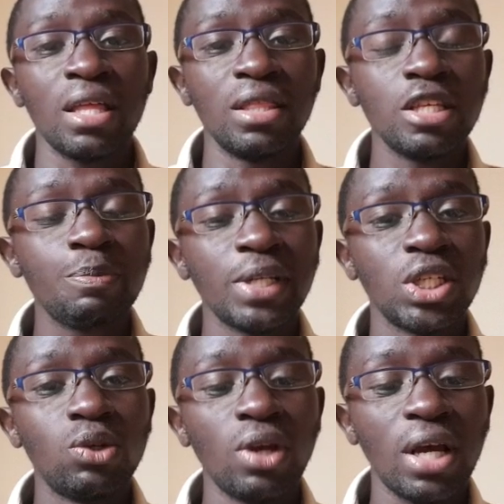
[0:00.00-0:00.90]
This
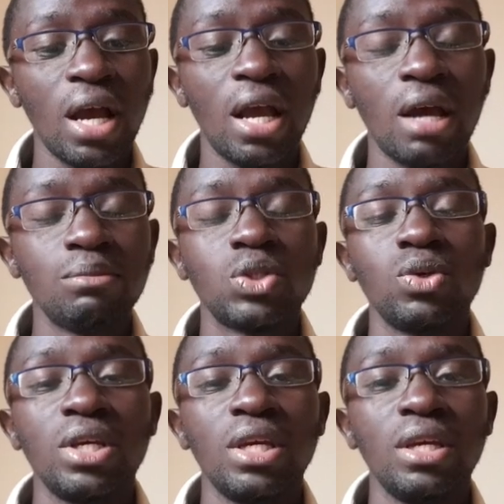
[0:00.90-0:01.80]
particular car comes
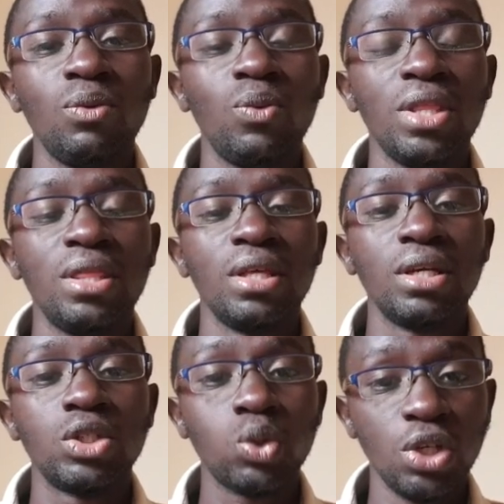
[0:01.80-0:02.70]

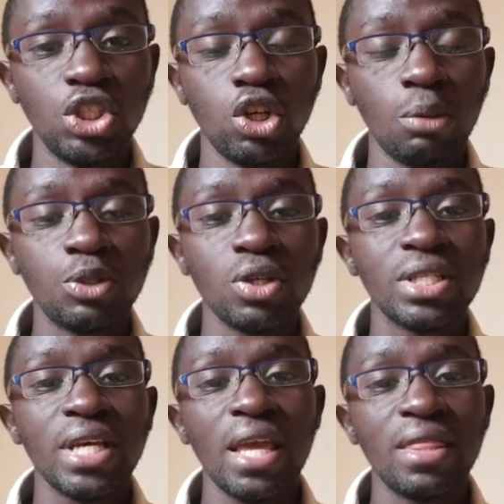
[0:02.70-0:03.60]
with two engine
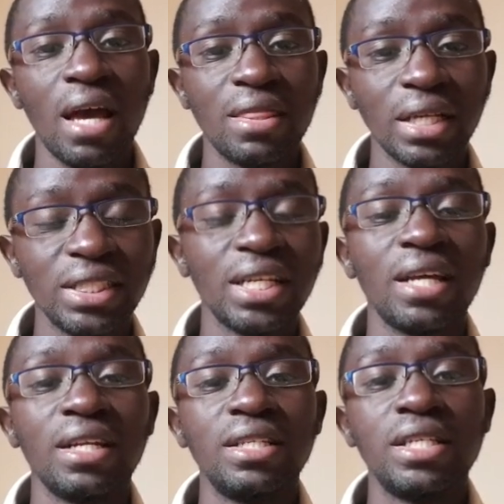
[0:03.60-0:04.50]
options, either a
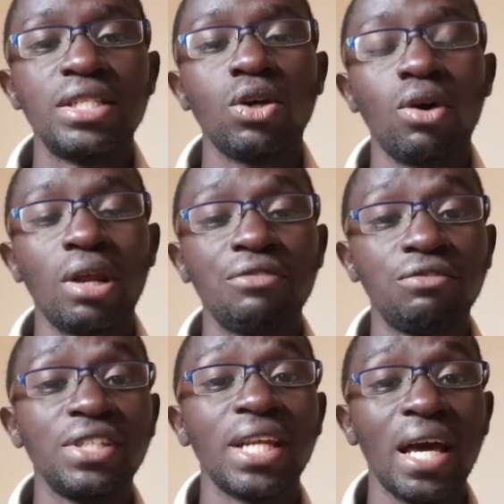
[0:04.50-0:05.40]
1300cc or a
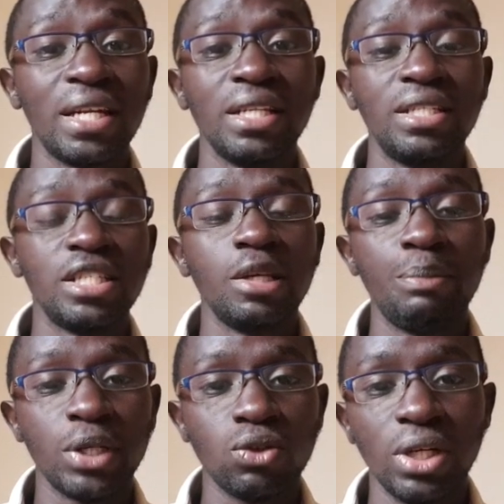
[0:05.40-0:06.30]
1500cc
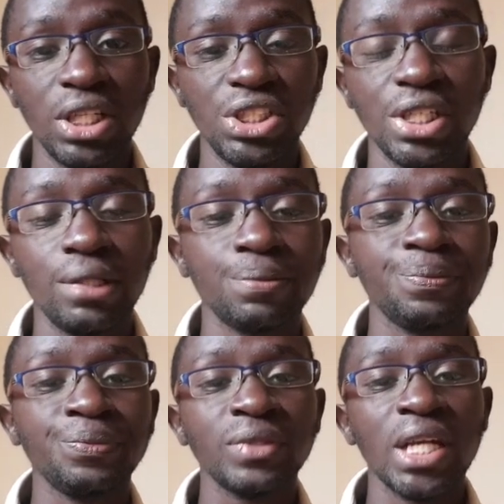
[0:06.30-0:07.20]
petrol engine,
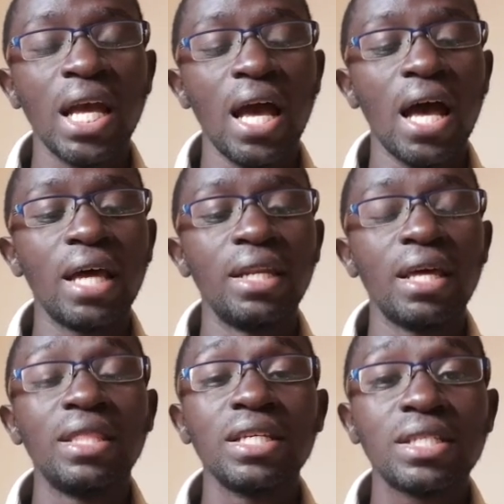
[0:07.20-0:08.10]
and
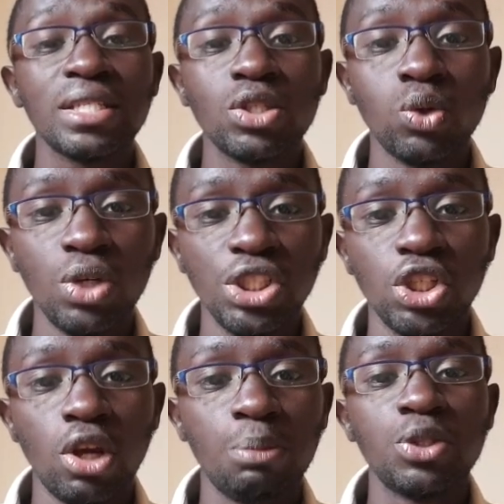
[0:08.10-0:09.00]
these two
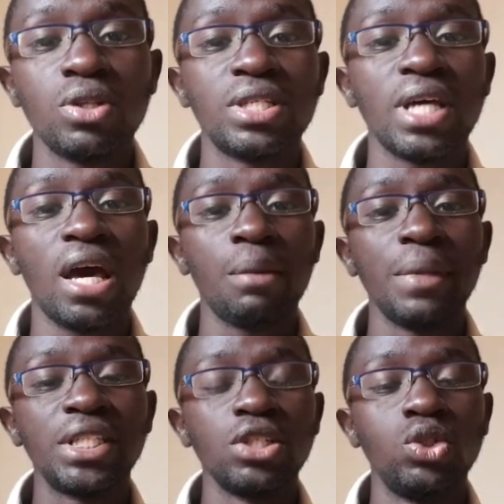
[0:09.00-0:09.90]
engine options are
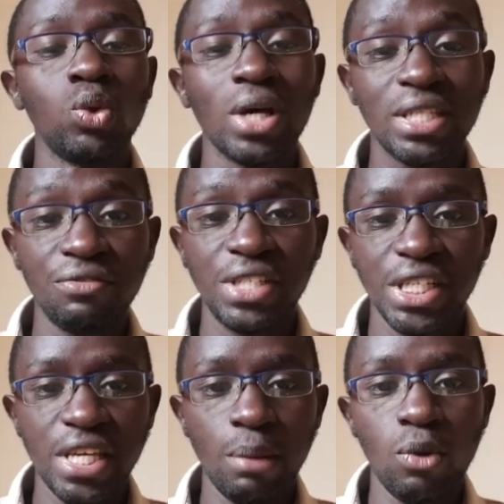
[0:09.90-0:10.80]
mated to a
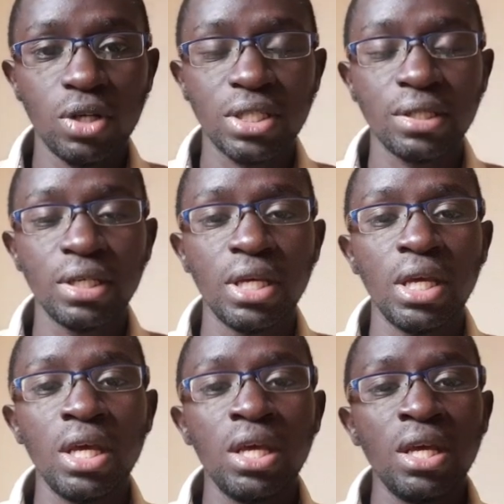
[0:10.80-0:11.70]
CVT gearbox.
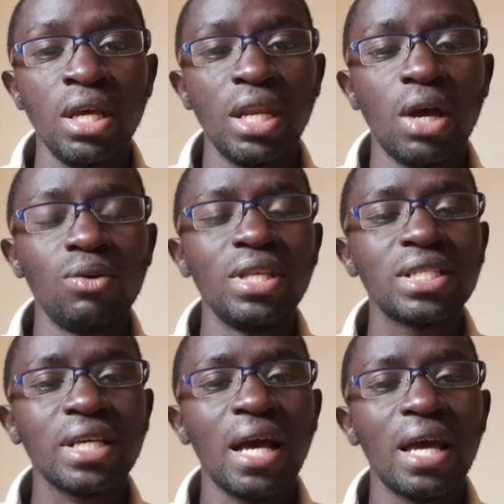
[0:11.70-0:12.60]
Now
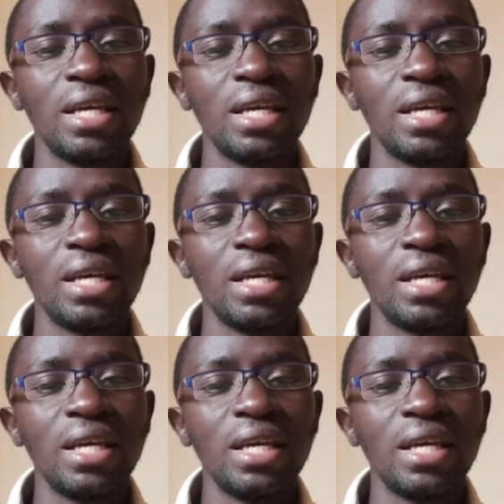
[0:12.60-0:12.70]
this car